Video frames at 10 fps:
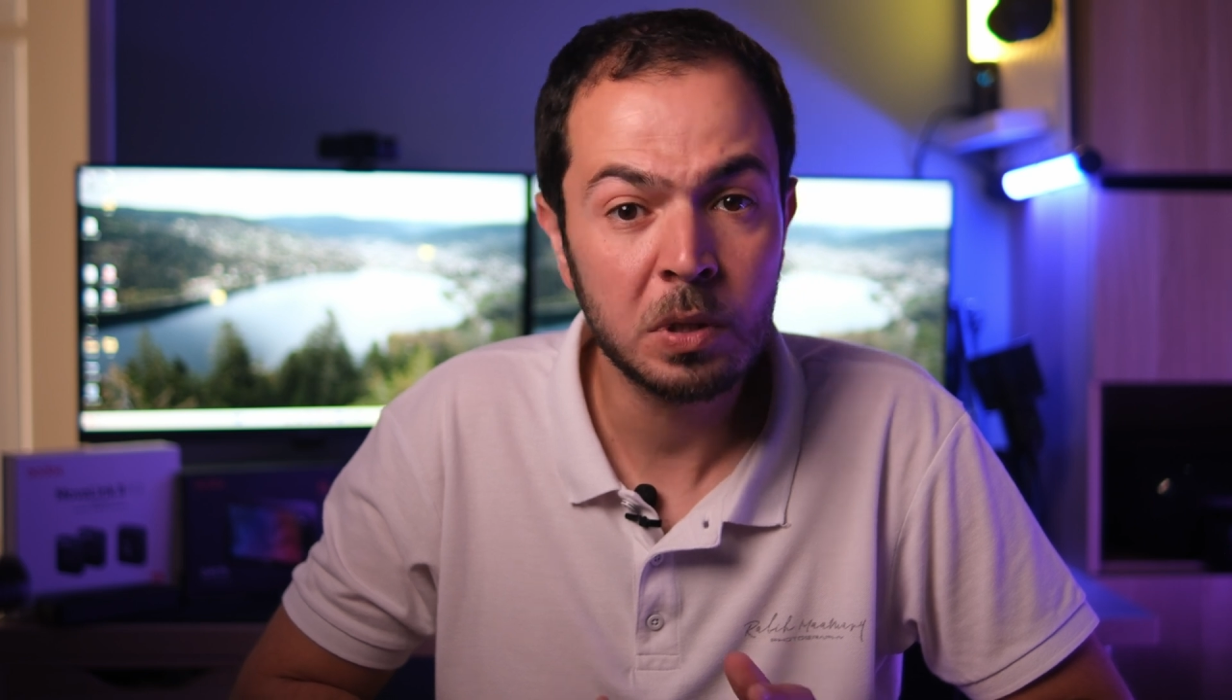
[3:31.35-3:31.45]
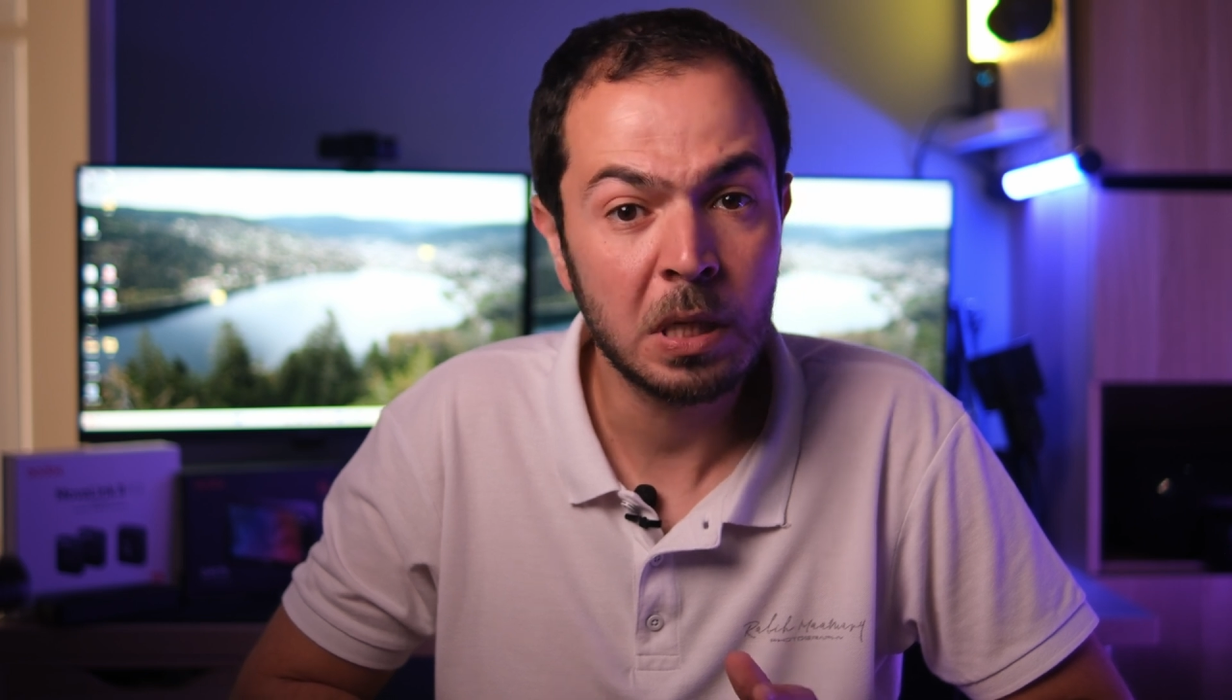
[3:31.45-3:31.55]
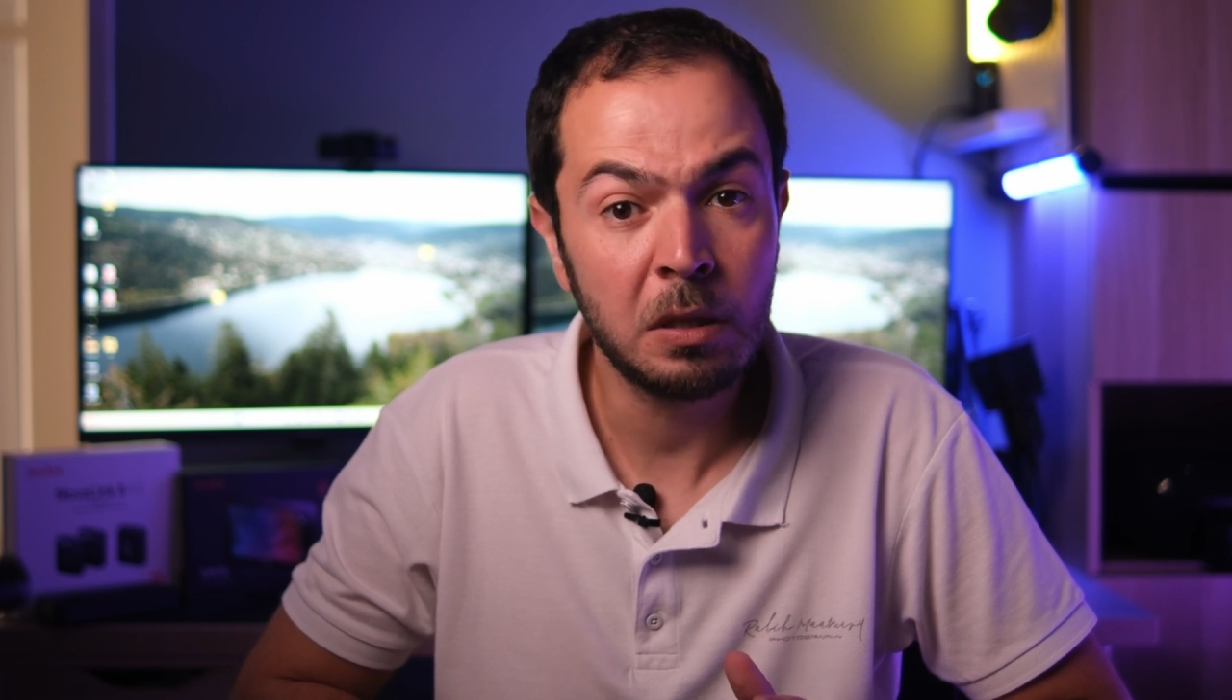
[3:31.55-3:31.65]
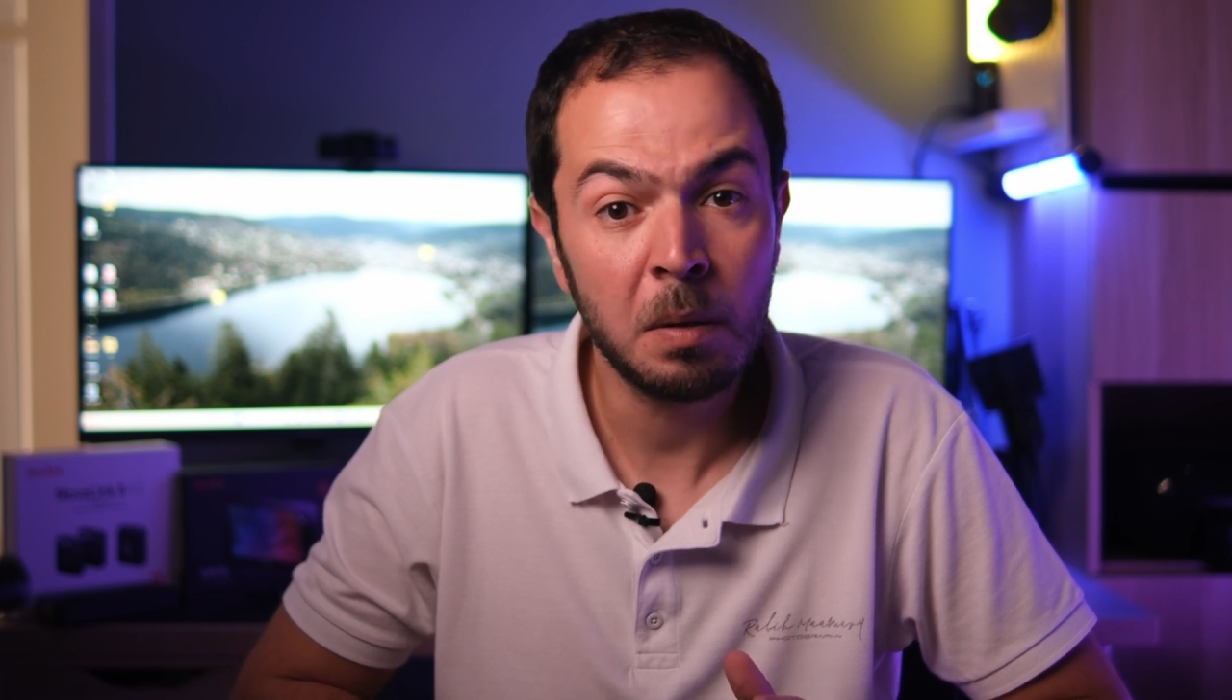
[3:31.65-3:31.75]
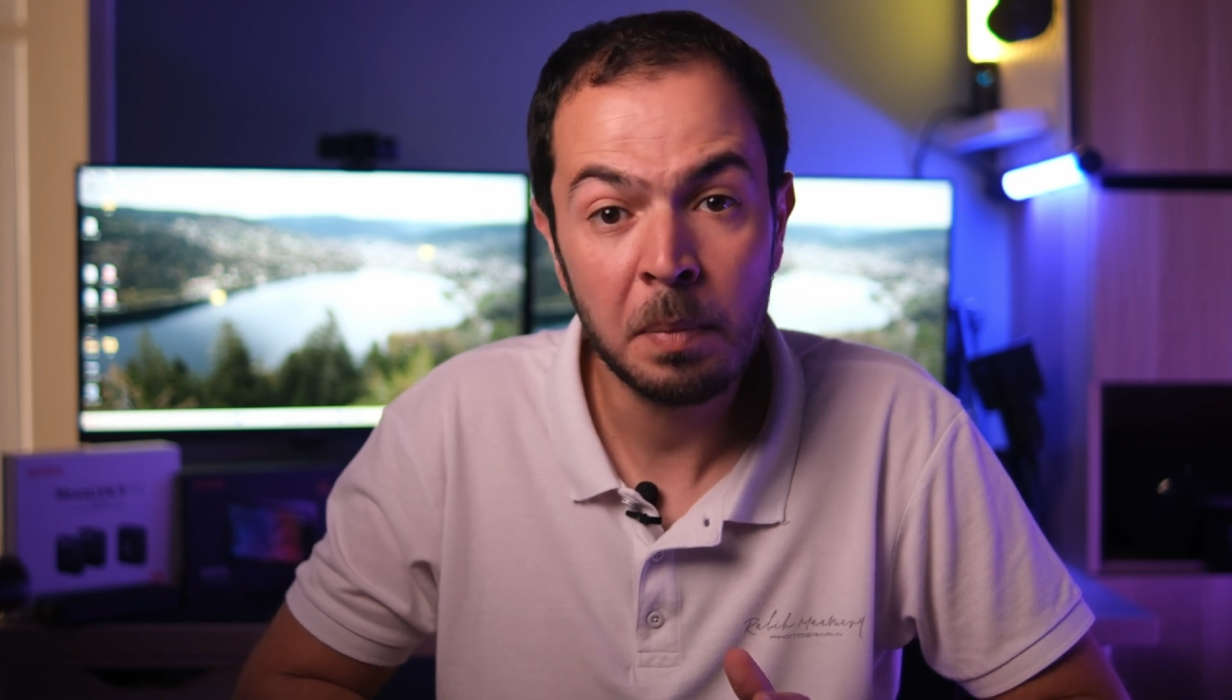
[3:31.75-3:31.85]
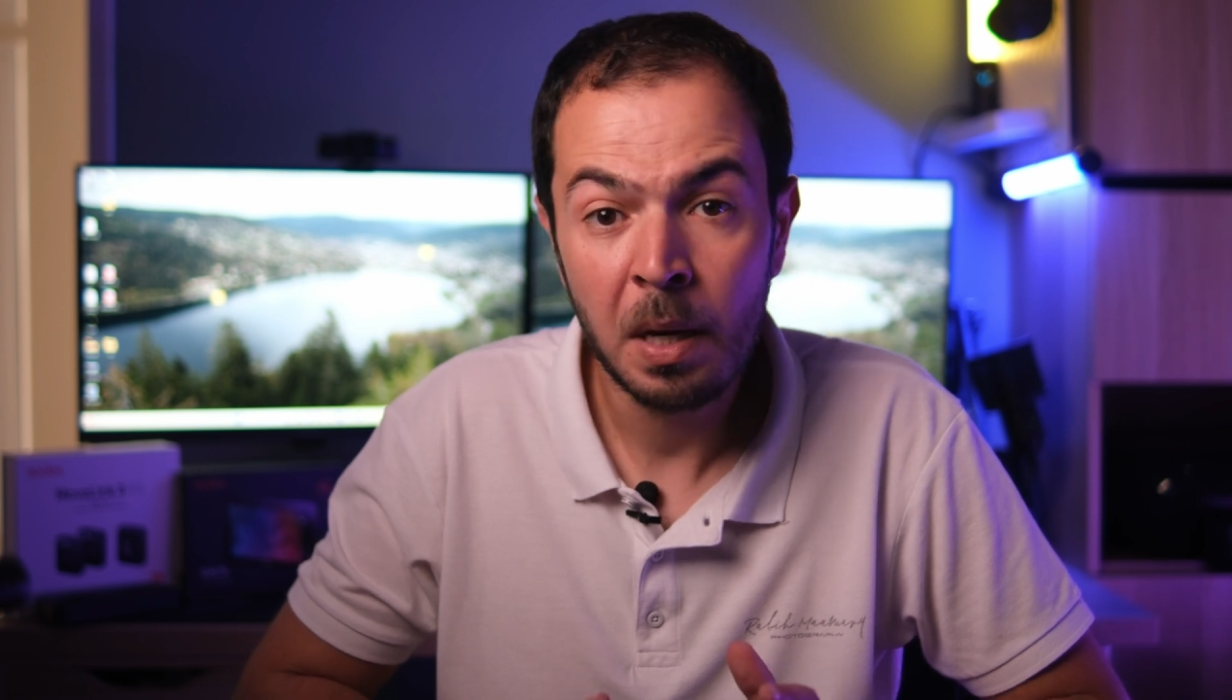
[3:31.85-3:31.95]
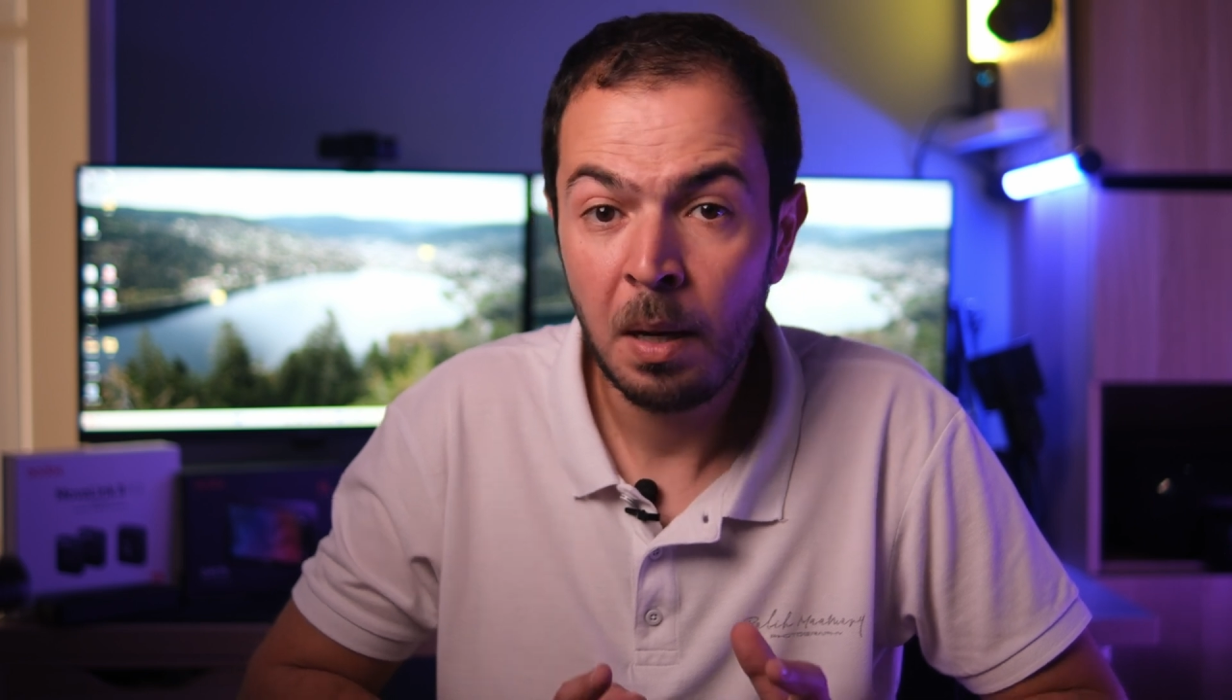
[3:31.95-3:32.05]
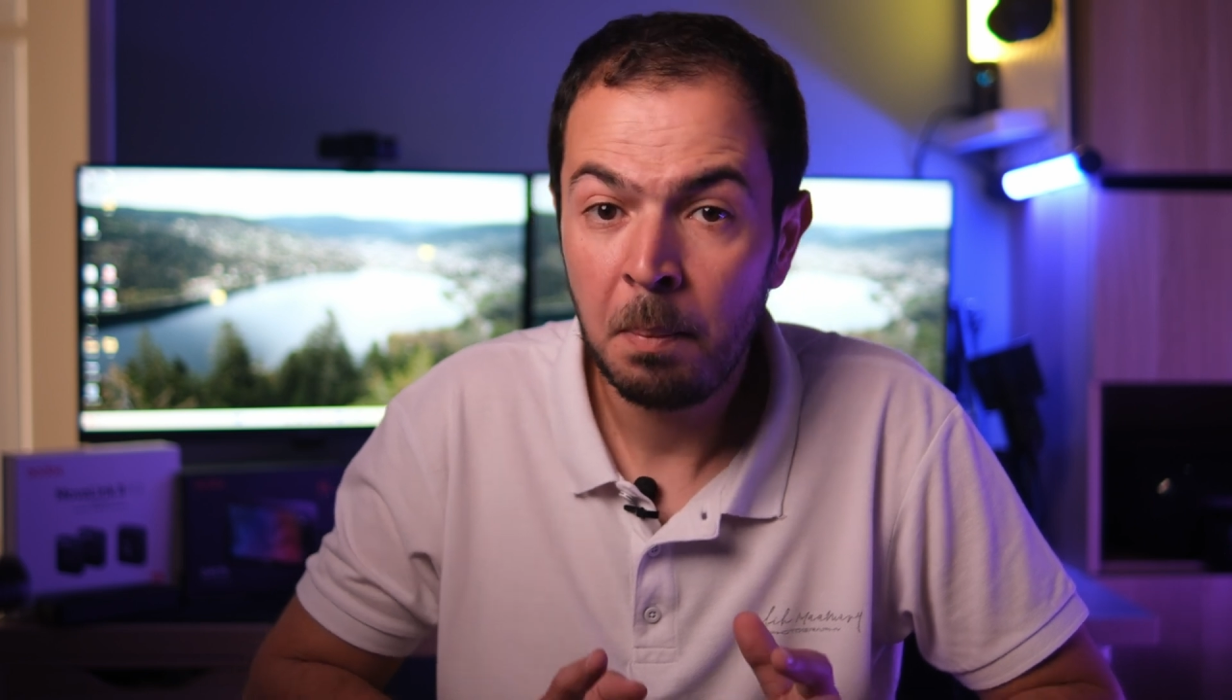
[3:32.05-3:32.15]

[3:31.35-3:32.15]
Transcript: setup,